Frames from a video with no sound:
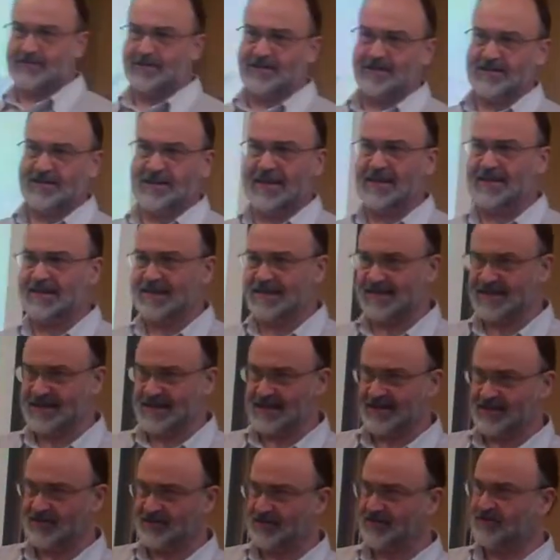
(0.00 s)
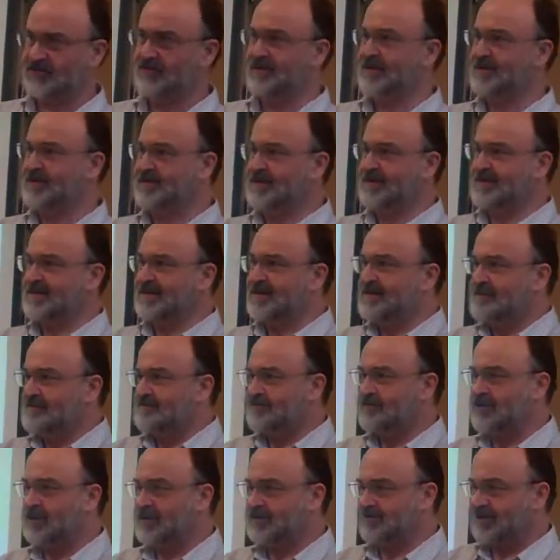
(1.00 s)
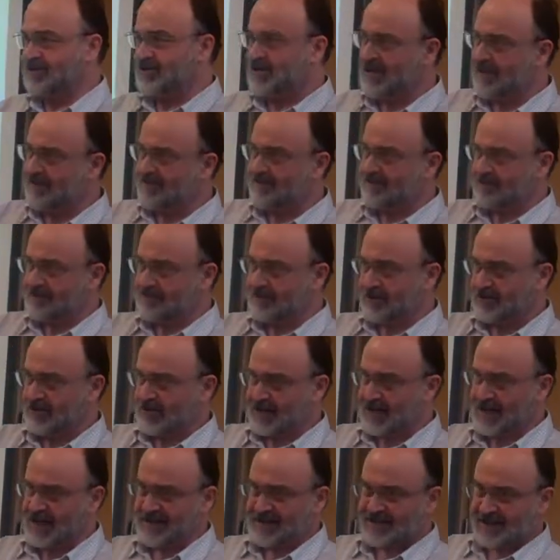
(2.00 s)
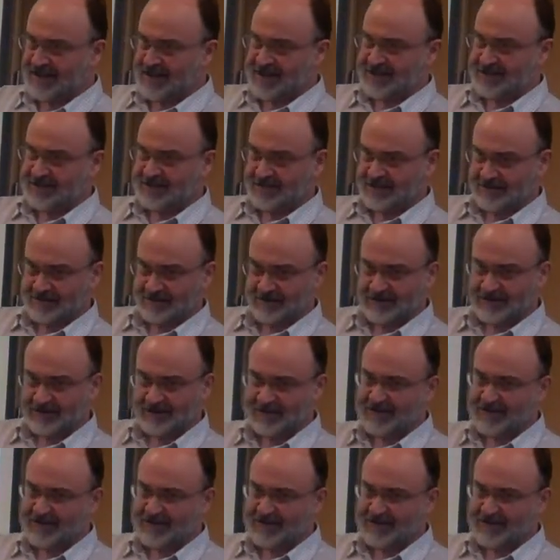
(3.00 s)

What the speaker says: light LEDs. Pretty much everybody gets that as a little